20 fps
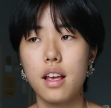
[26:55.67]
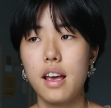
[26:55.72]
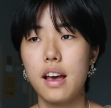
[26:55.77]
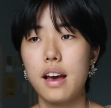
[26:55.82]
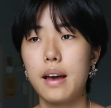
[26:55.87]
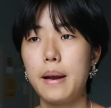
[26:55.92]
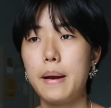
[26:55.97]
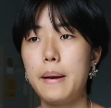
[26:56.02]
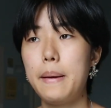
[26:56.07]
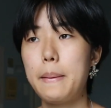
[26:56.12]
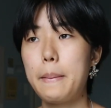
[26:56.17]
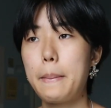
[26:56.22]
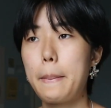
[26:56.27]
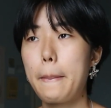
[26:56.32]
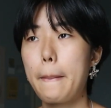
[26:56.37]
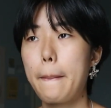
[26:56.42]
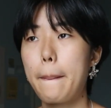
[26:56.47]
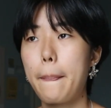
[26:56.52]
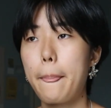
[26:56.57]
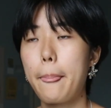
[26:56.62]
And
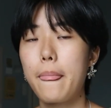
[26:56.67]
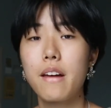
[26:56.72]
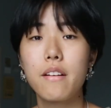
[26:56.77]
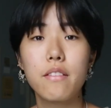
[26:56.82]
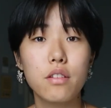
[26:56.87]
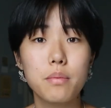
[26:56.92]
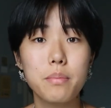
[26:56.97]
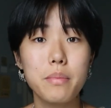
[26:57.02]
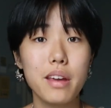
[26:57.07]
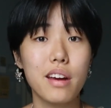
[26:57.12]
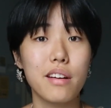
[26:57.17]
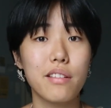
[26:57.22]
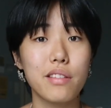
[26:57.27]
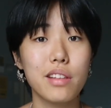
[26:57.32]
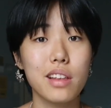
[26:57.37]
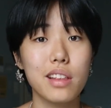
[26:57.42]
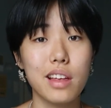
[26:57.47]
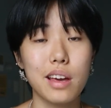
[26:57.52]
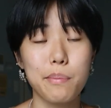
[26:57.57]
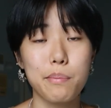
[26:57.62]
for me, I
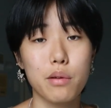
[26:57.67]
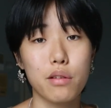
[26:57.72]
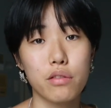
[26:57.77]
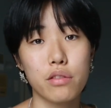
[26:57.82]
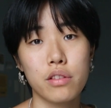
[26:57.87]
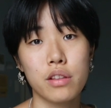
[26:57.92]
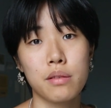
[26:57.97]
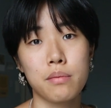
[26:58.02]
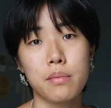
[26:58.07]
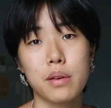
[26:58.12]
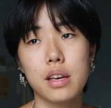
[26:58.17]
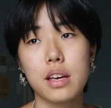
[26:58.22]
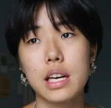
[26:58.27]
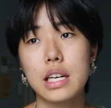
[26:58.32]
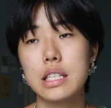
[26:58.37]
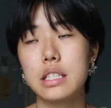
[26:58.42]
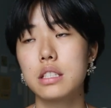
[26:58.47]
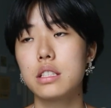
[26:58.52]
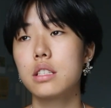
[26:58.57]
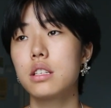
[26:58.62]
really like both of them,
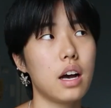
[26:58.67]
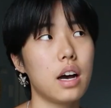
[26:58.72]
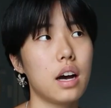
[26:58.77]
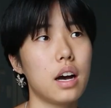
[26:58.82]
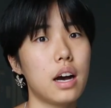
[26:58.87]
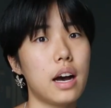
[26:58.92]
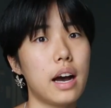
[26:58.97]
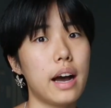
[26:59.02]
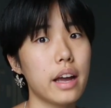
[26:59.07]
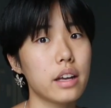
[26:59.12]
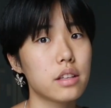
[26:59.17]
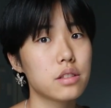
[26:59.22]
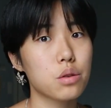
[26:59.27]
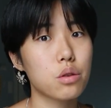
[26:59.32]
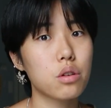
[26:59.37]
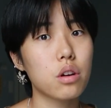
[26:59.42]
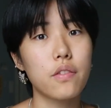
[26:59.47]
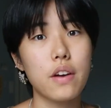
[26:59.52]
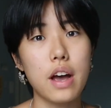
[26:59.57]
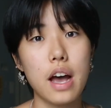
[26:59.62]
because I
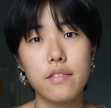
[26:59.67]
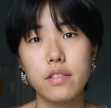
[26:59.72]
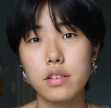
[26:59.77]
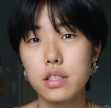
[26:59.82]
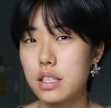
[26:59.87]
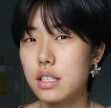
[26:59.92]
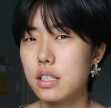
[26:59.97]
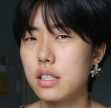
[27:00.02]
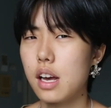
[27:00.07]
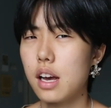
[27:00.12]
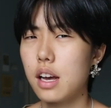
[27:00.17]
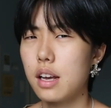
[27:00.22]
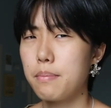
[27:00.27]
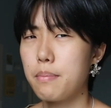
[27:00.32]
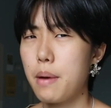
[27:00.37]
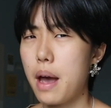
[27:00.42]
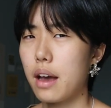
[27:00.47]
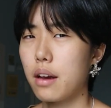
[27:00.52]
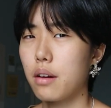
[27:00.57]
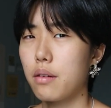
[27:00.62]
sort of have a design
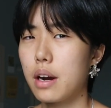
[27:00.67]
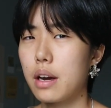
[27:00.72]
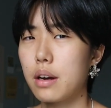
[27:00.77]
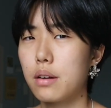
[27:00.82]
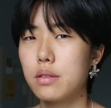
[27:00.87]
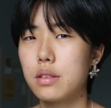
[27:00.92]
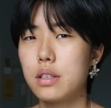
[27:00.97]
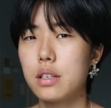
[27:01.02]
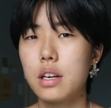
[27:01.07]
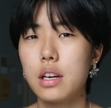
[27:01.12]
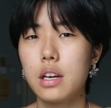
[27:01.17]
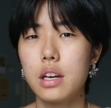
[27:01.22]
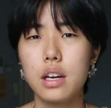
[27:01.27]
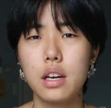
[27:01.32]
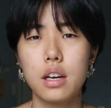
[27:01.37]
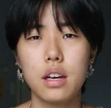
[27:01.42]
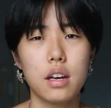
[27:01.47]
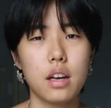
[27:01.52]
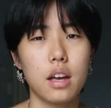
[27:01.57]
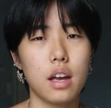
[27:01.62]
background,
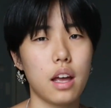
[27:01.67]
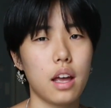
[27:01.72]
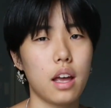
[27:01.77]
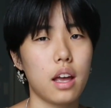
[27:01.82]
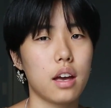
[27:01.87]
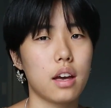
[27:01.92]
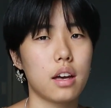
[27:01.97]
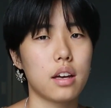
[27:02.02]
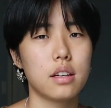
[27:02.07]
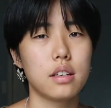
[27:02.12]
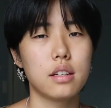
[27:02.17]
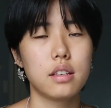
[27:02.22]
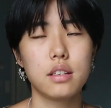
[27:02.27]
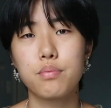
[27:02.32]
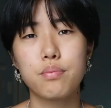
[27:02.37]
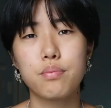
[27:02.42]
and